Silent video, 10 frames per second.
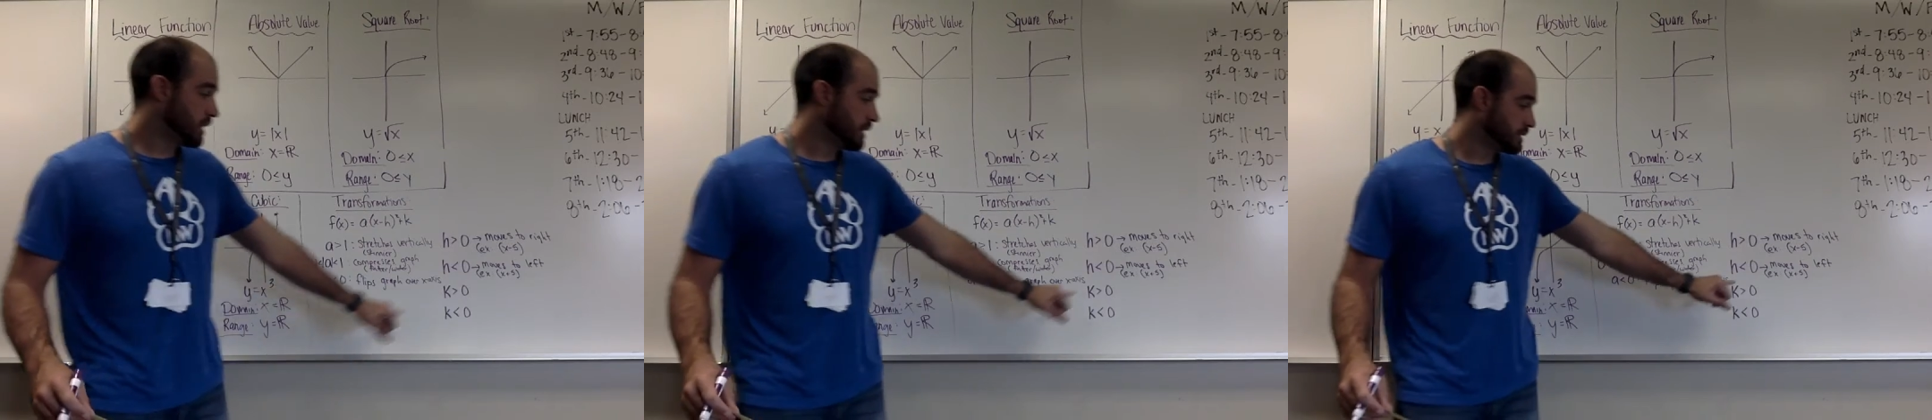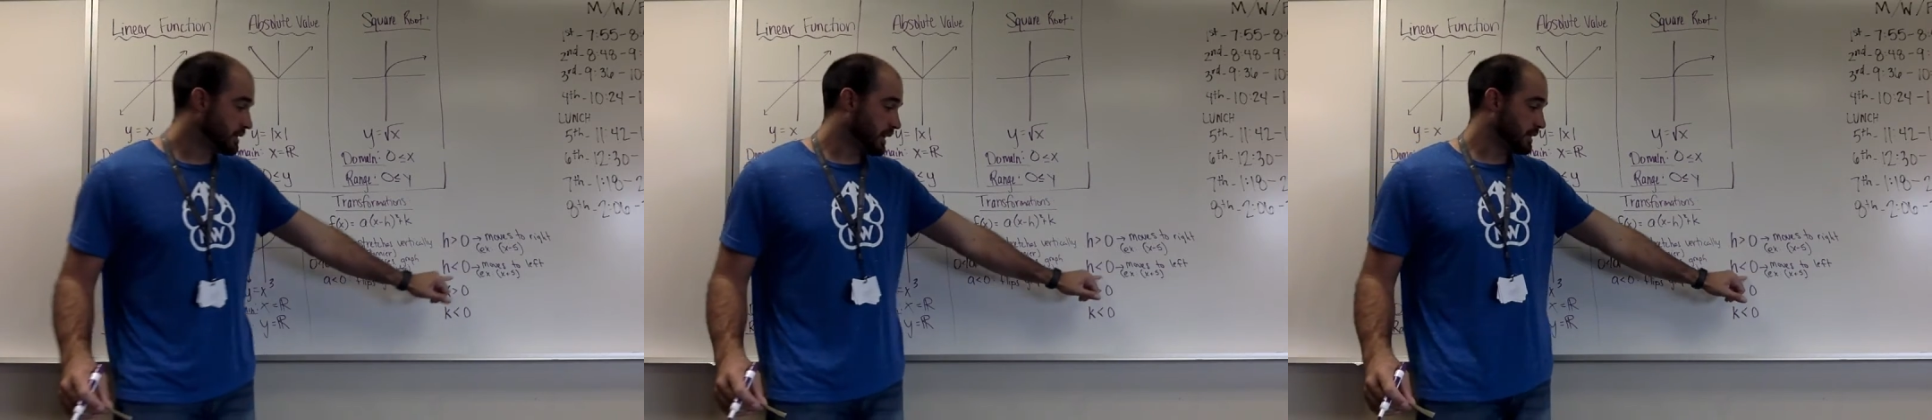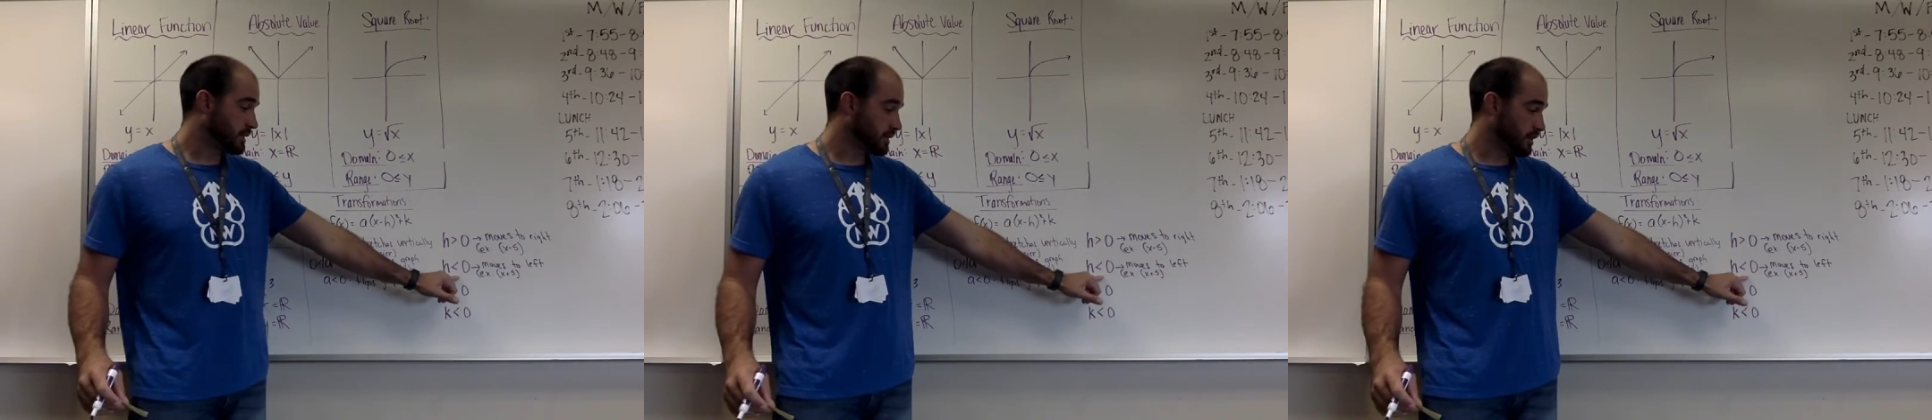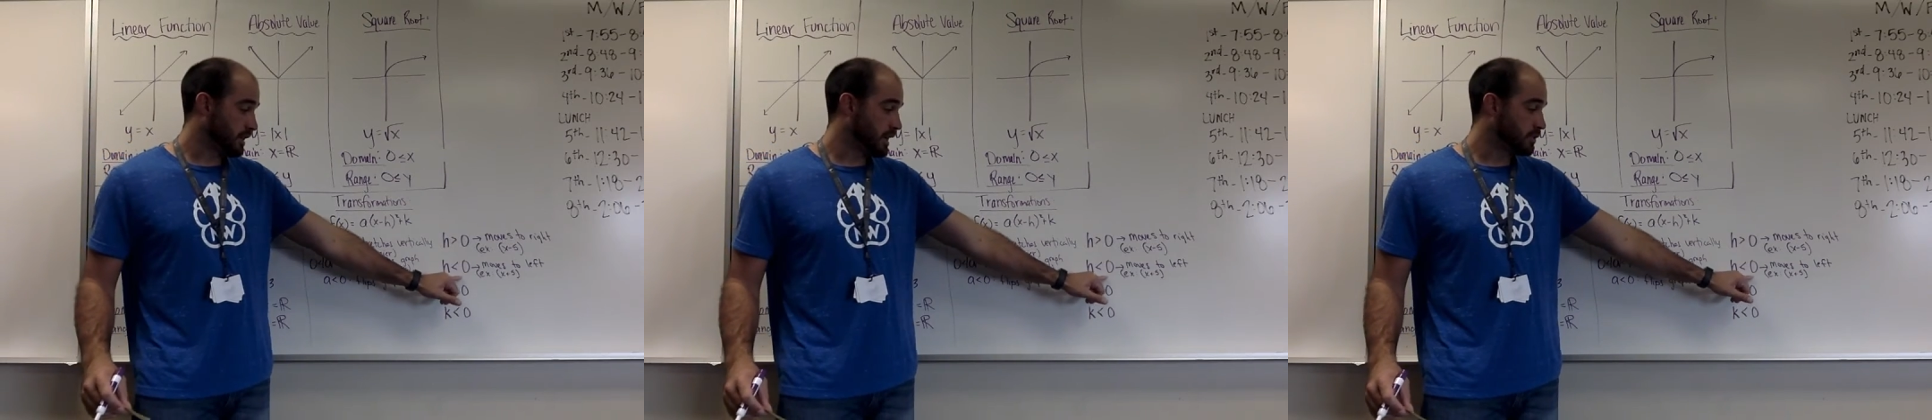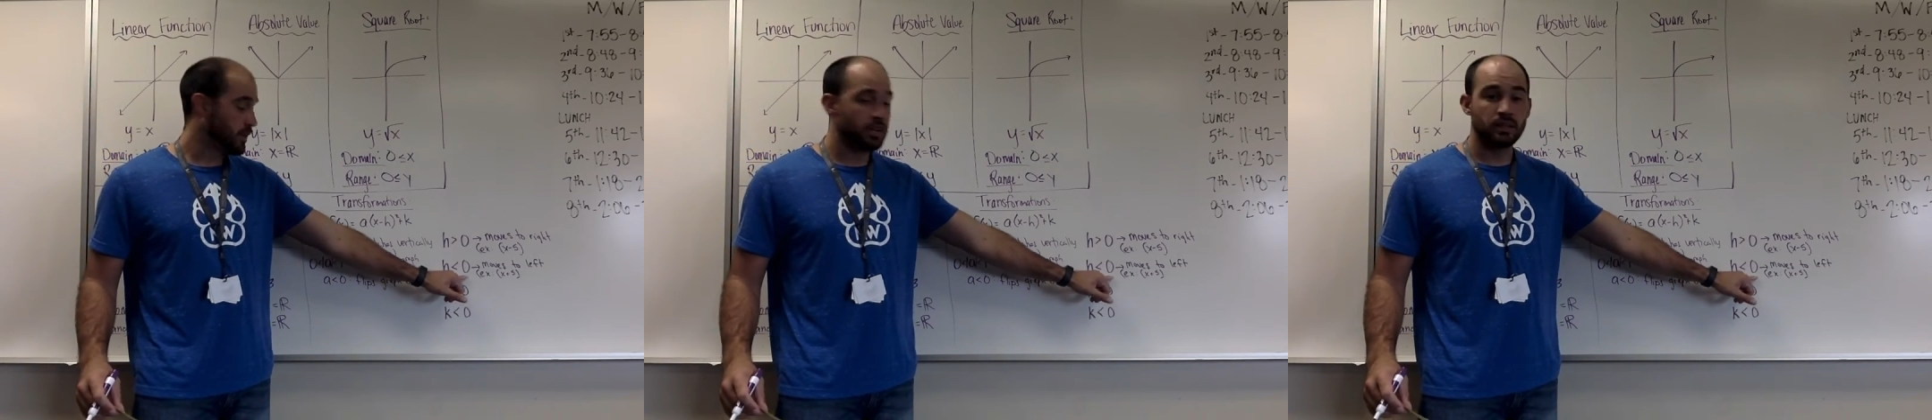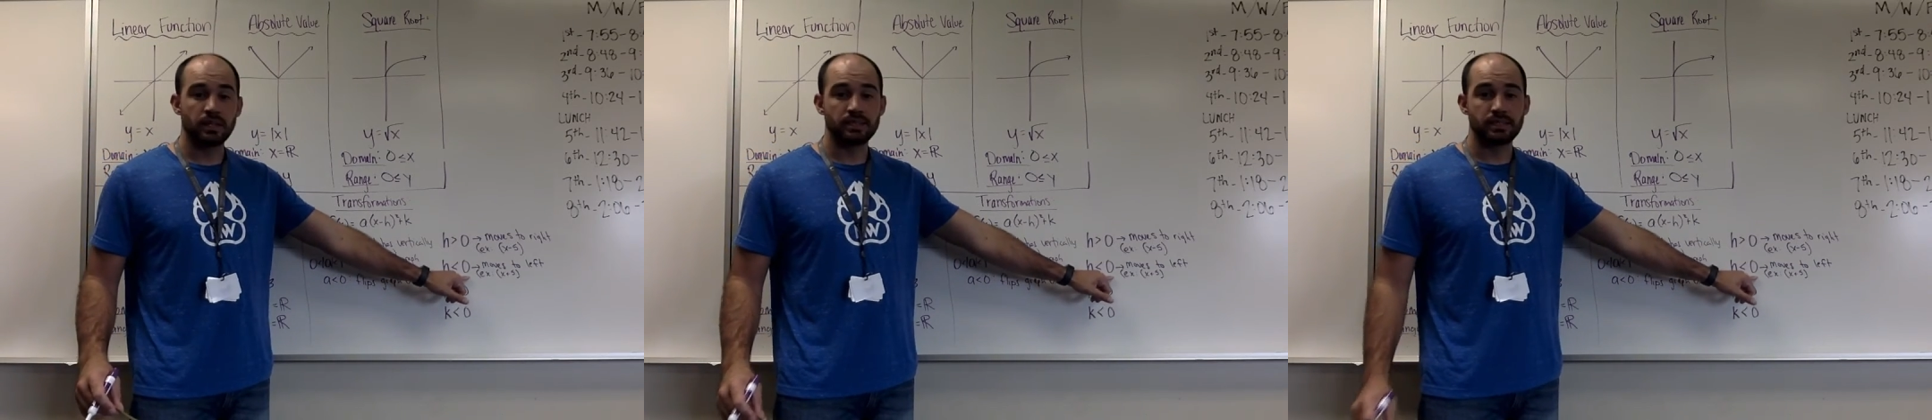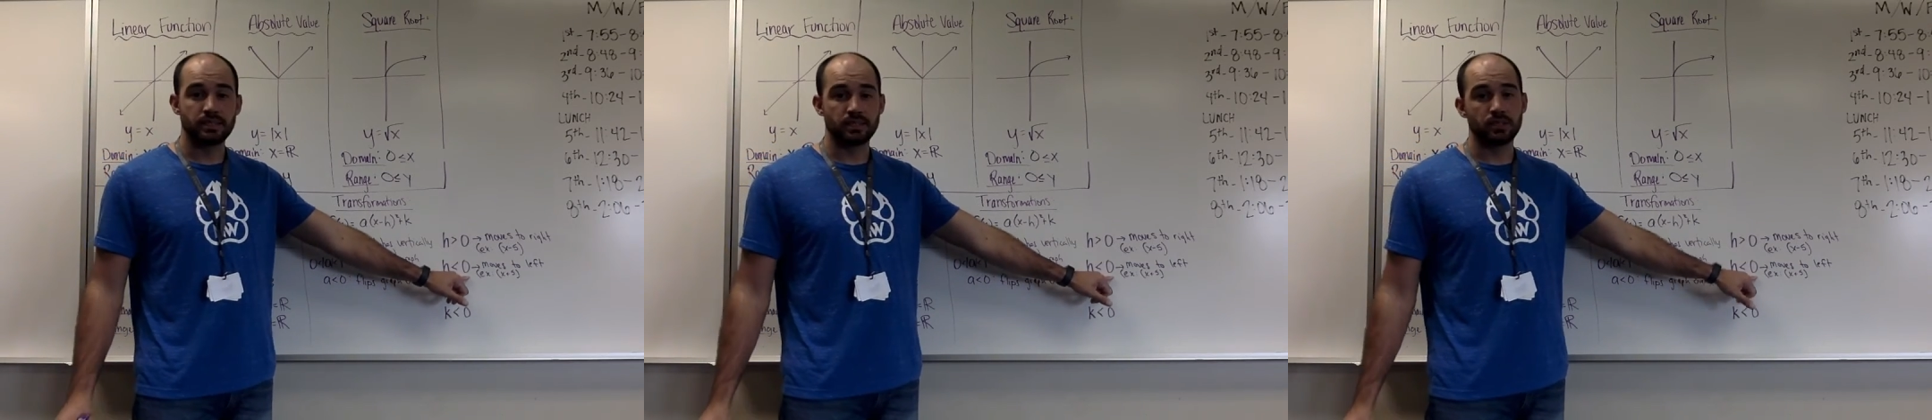that is x or h value less
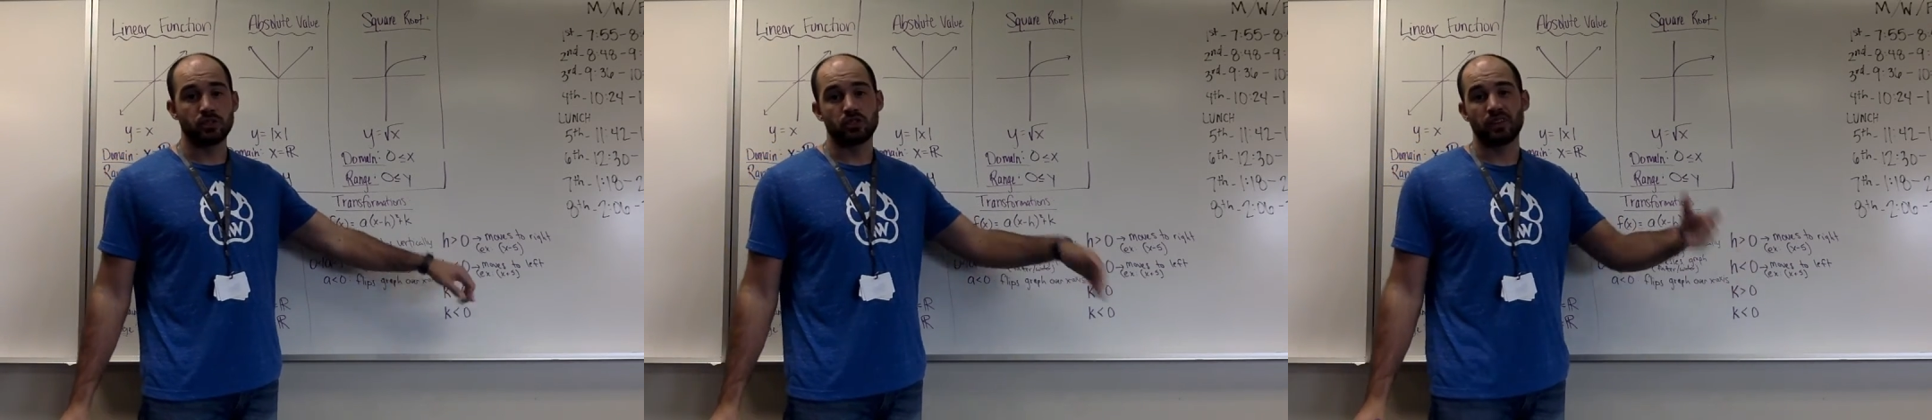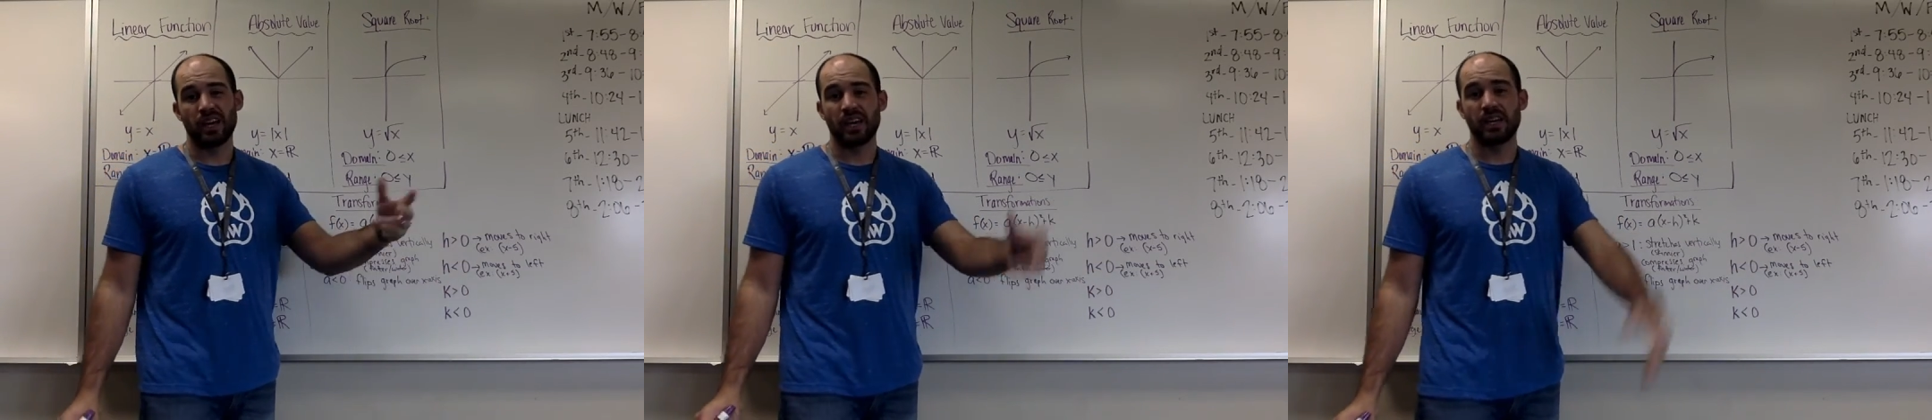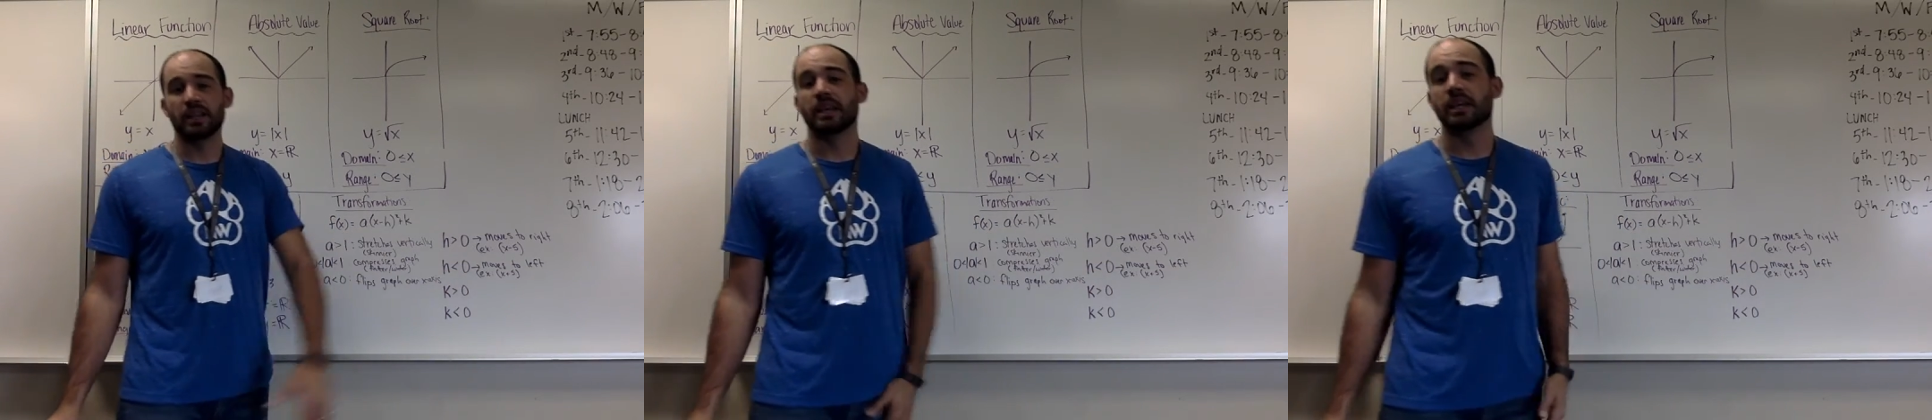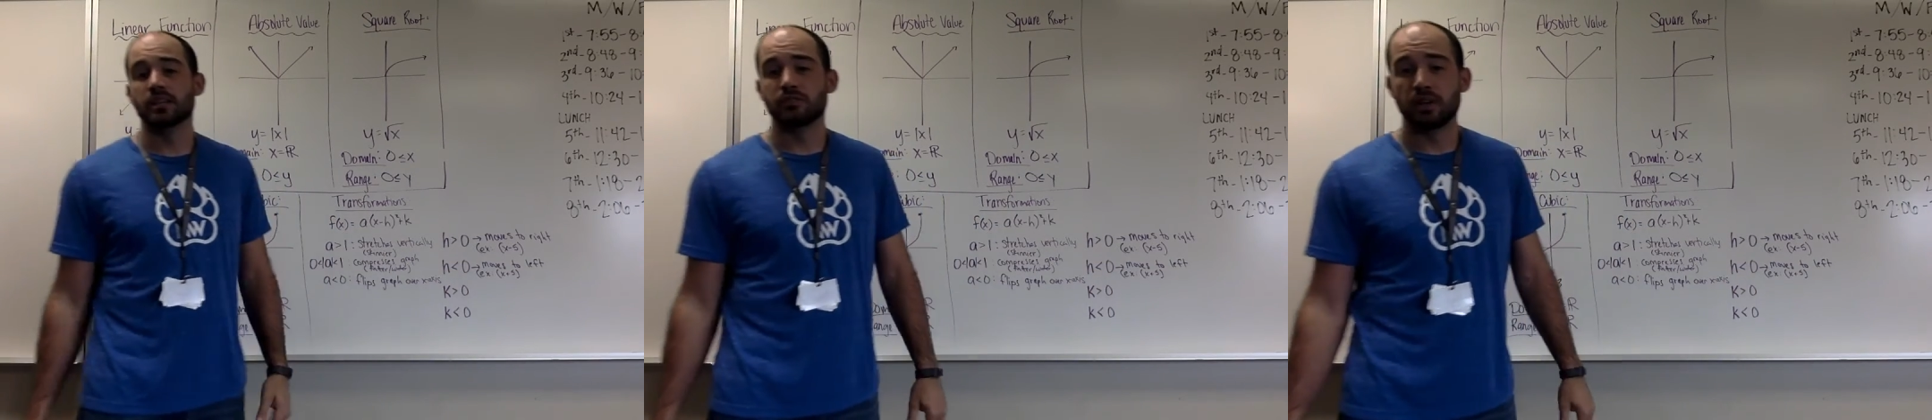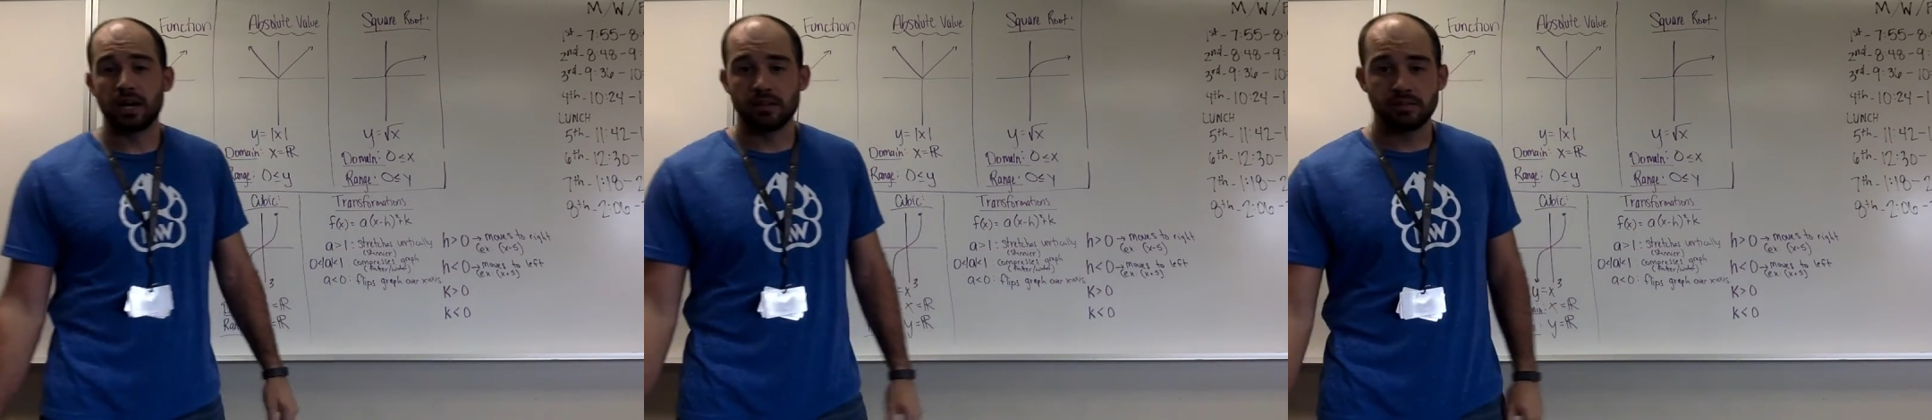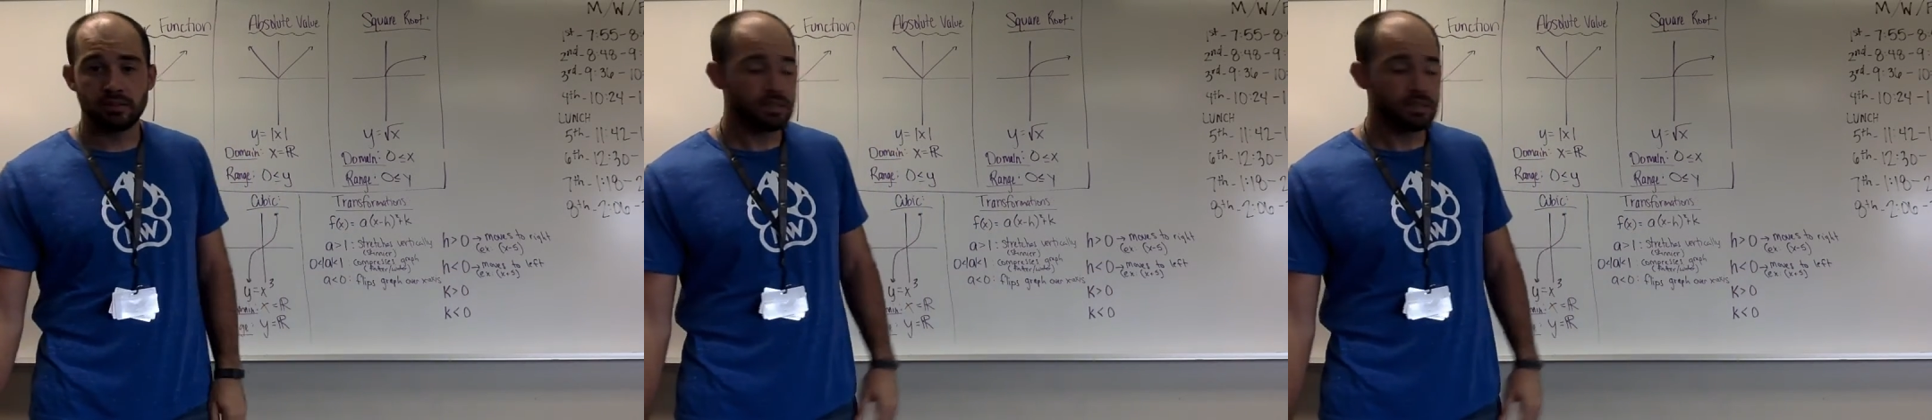than 0, so if I had a negative 5,